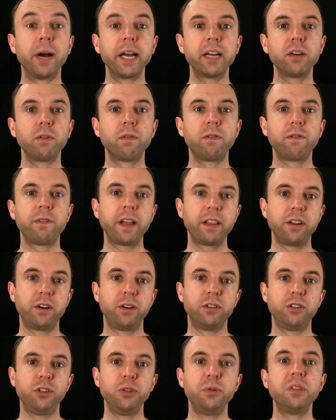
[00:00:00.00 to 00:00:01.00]
Michael
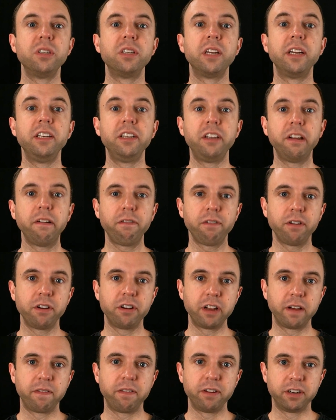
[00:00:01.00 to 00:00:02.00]
Feathers uses a
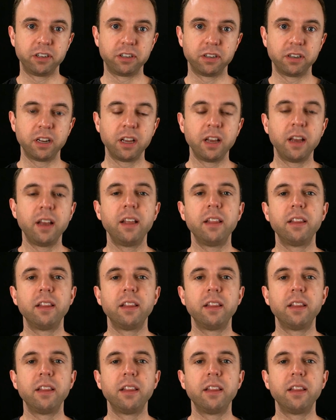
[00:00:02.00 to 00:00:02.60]
different definition